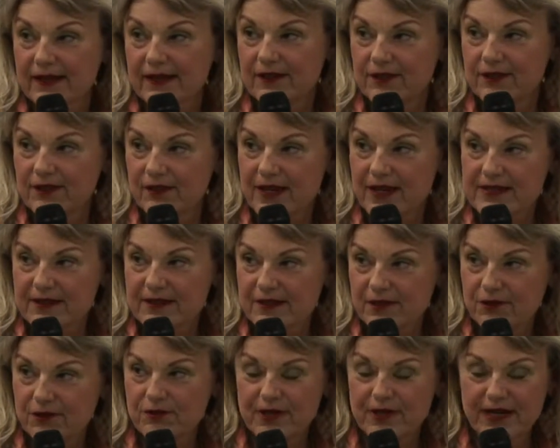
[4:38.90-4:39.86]
as a
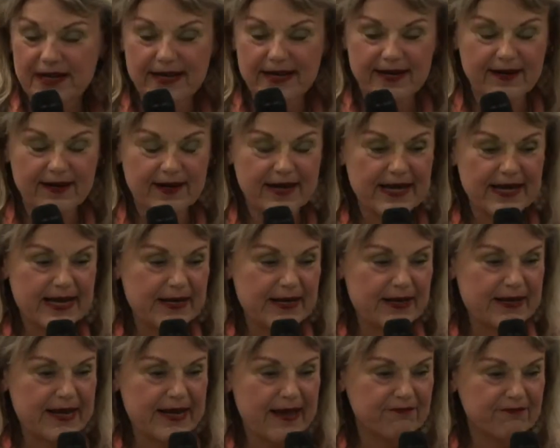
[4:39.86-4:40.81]
core area.
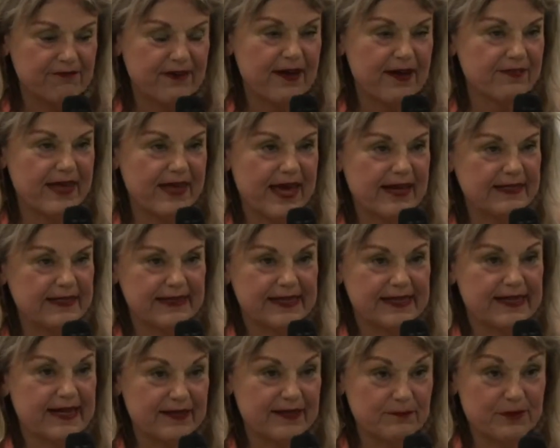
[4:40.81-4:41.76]
And I found that in the
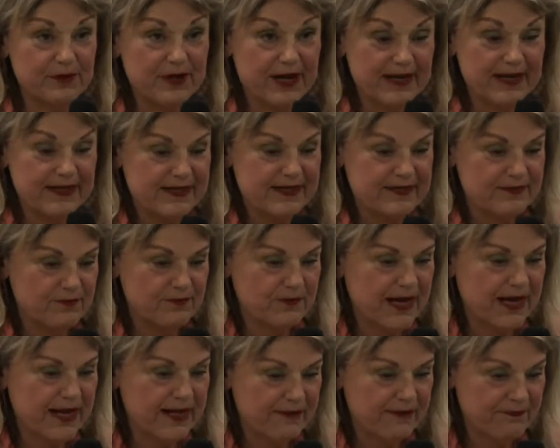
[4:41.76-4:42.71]
gut brain as
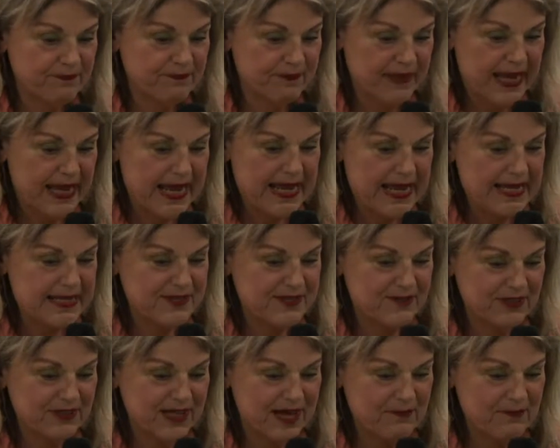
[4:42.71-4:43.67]
well.
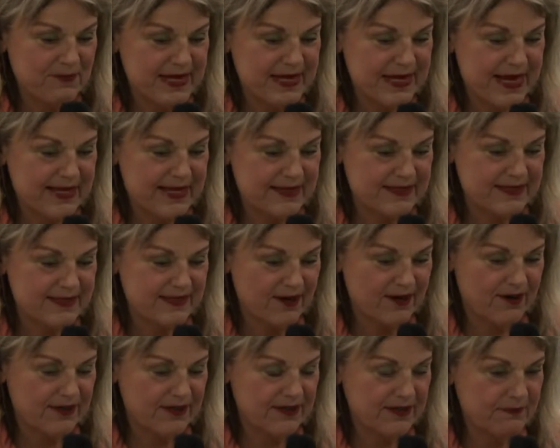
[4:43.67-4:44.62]
So let me get
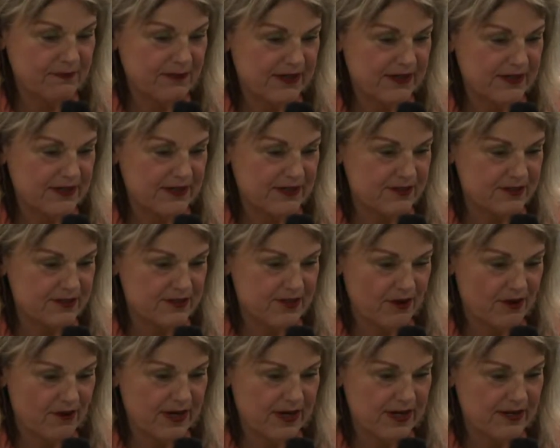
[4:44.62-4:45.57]
started by just
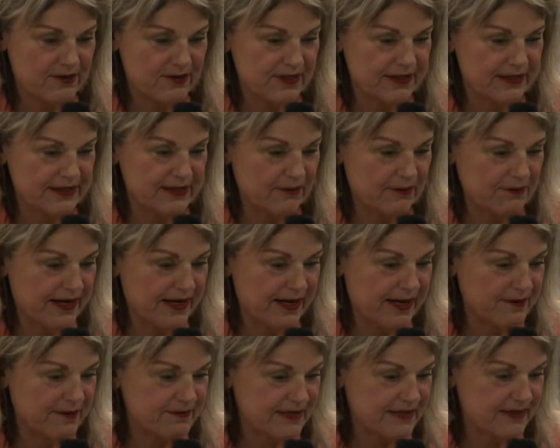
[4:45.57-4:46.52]
showing you a little bit.
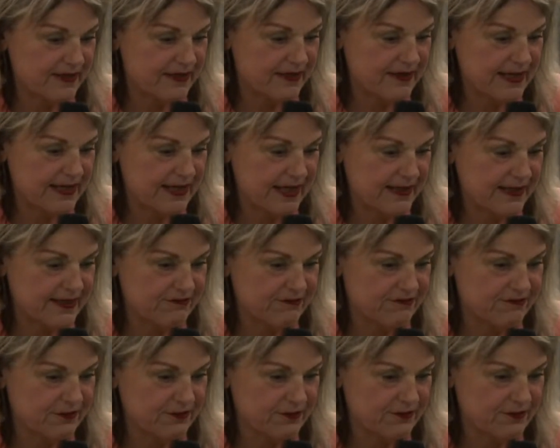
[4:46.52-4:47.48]
I'm sorry that the
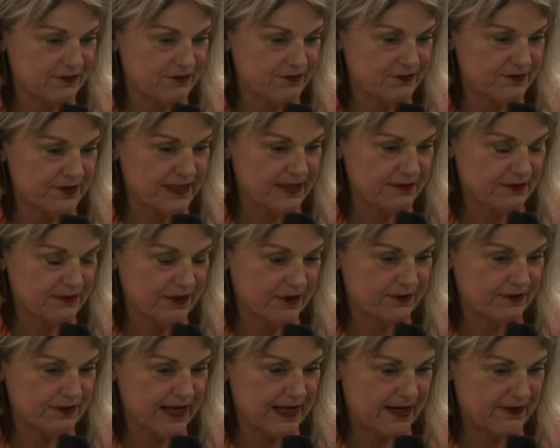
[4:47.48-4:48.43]
full screen
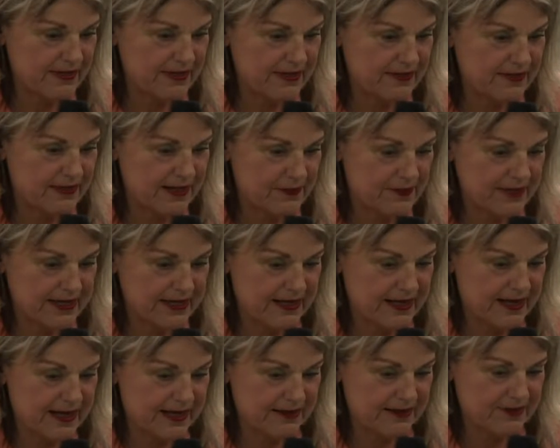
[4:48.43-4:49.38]
mode, now it's coming
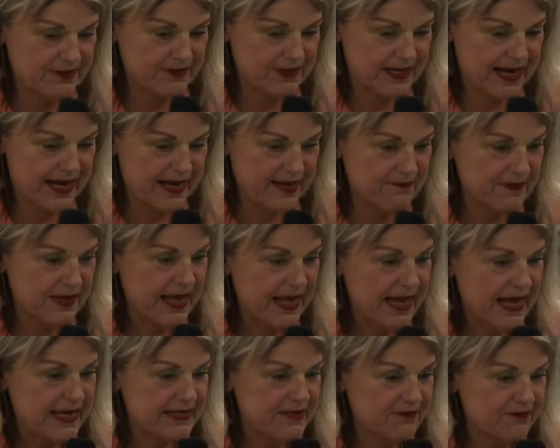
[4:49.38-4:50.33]
on. Okay,
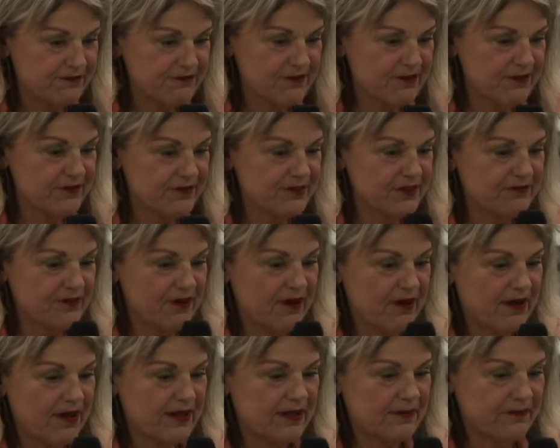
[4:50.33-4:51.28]
so first of
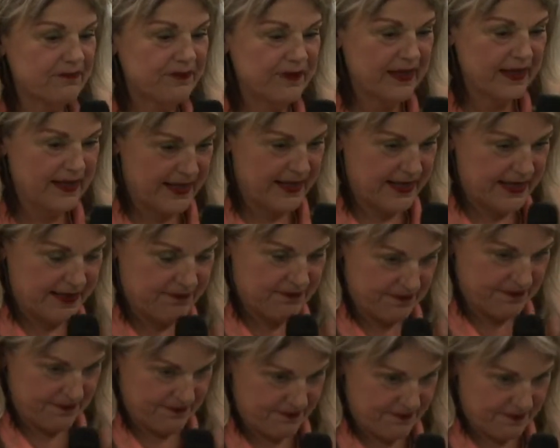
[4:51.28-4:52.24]
all,
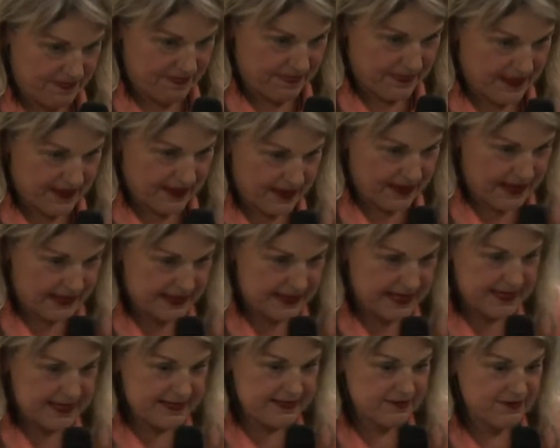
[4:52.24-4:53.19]

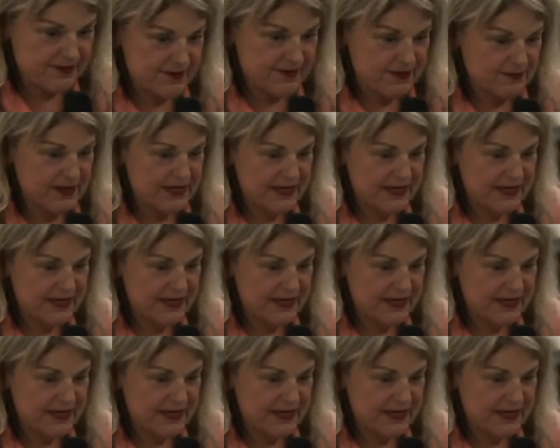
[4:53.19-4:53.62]
these are some